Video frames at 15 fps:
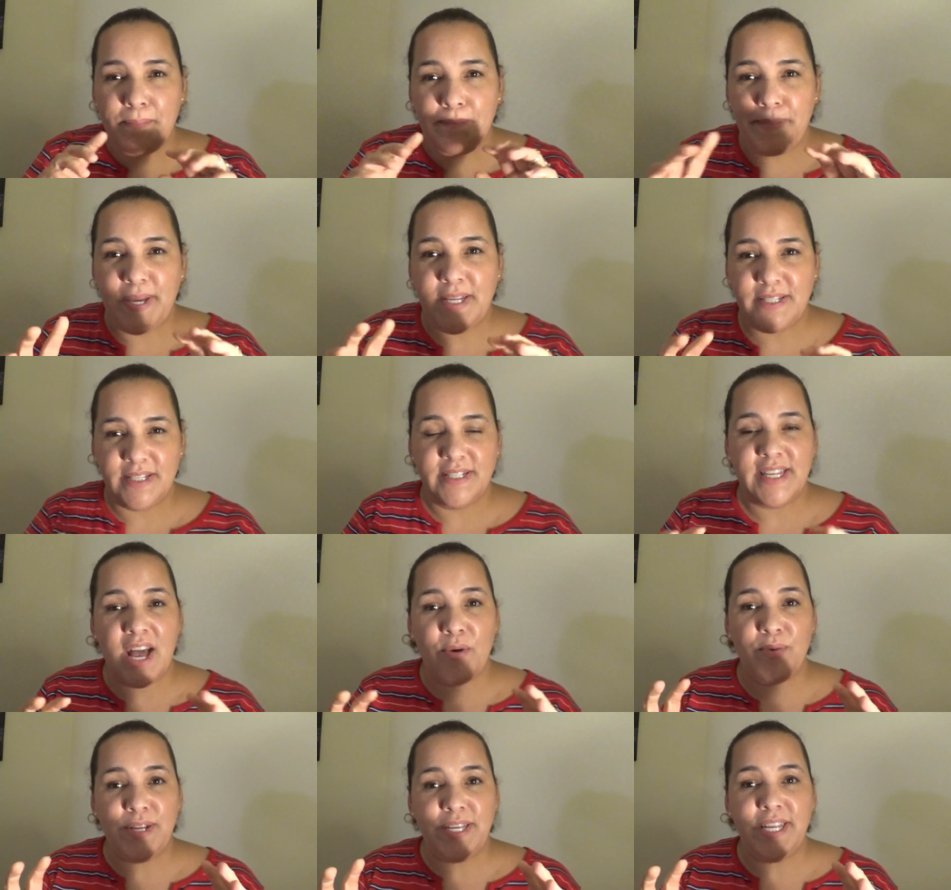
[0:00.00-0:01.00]
pieces
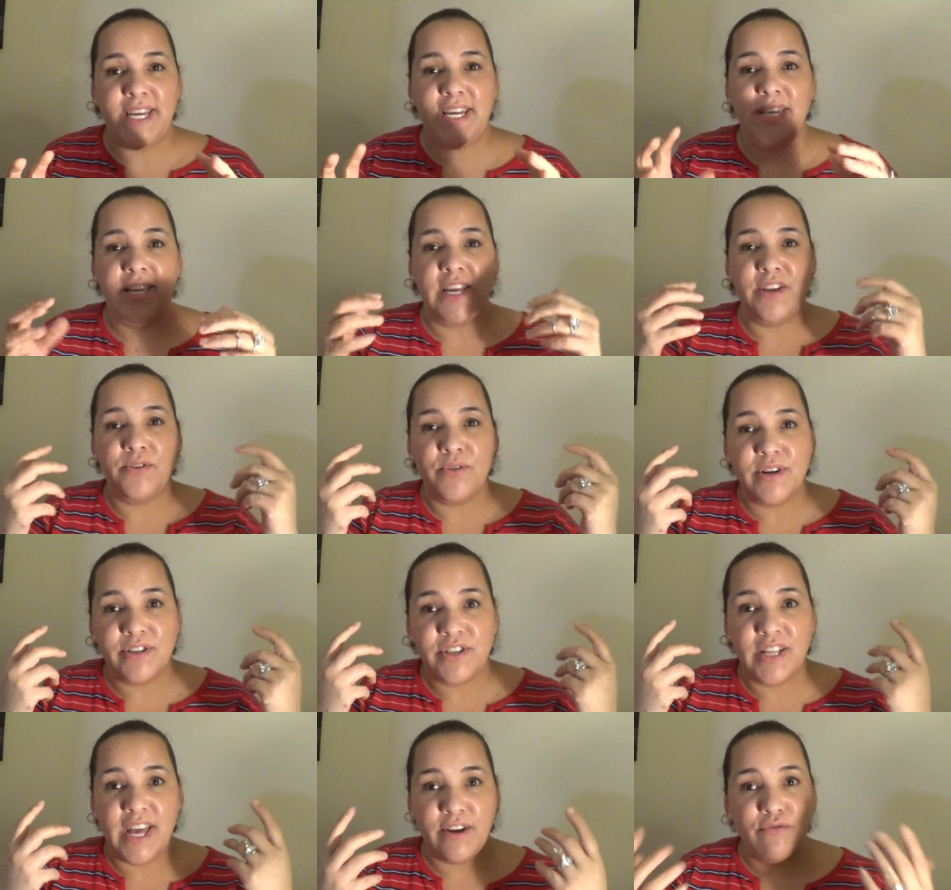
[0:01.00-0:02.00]
that we need in order
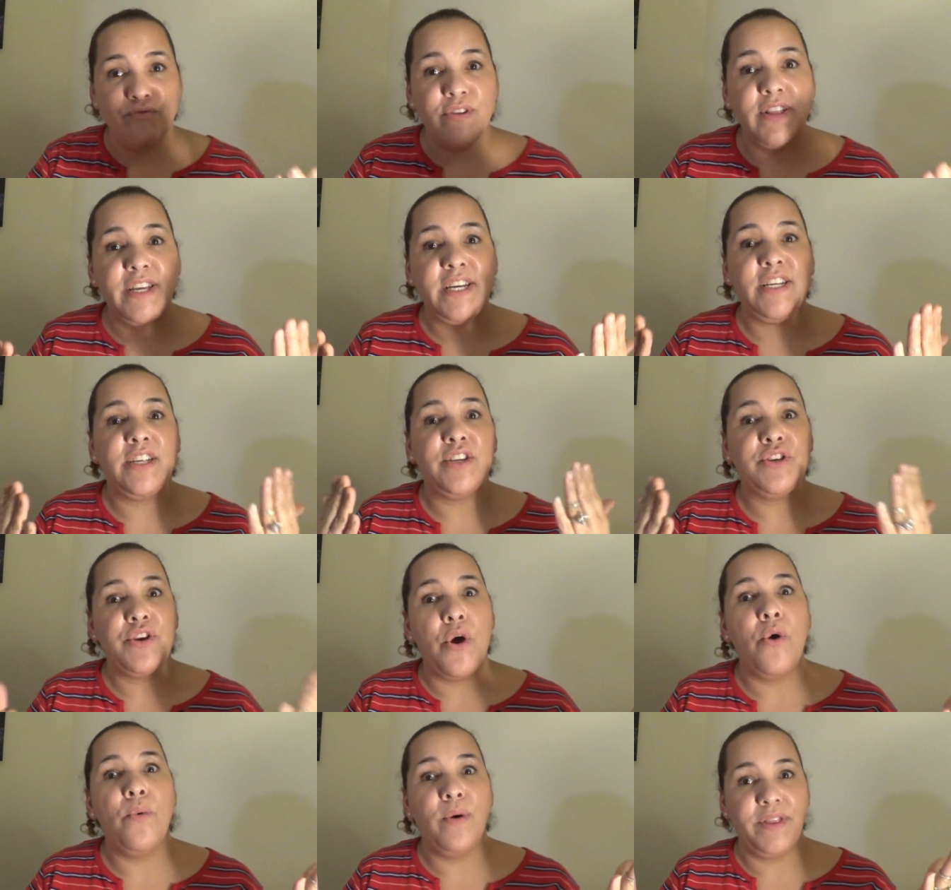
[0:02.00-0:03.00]
to like really
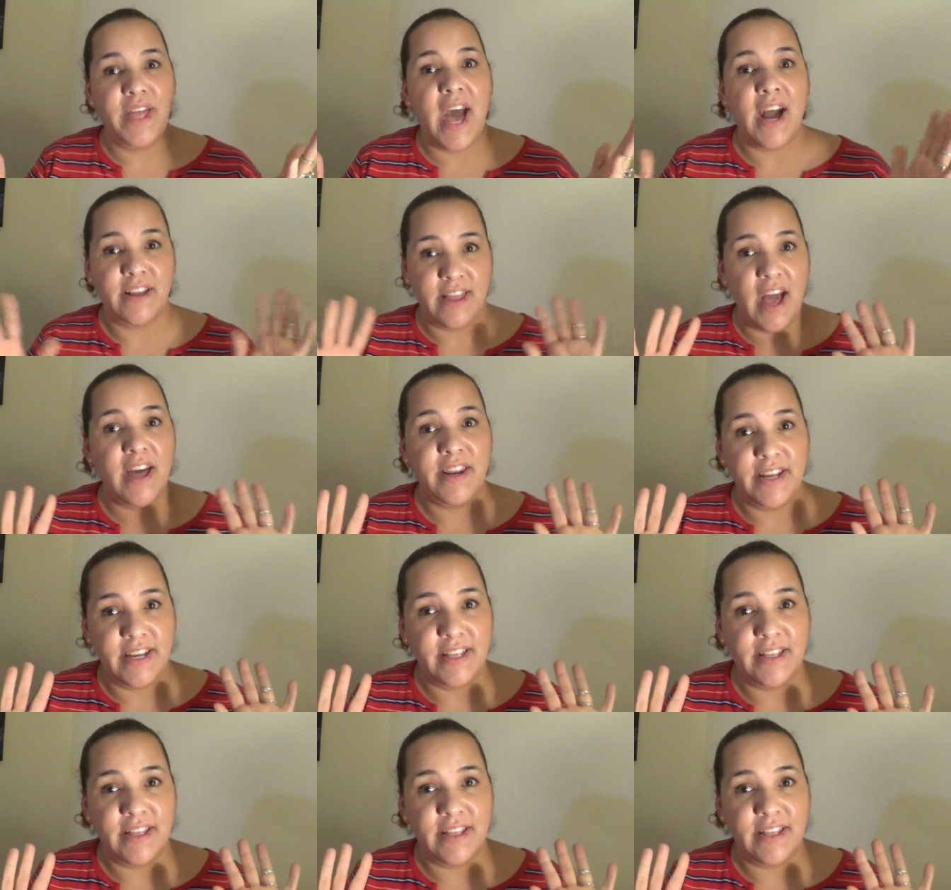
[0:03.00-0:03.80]
know what the heck that